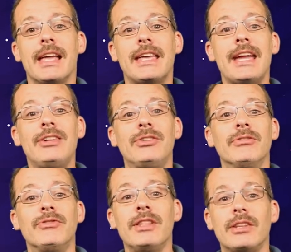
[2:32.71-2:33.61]
Kids through
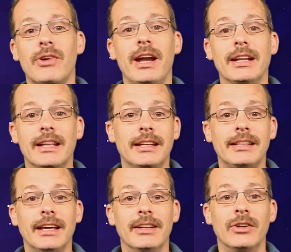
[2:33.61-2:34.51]
fifth grade can
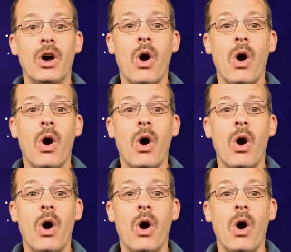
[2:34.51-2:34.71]
attend,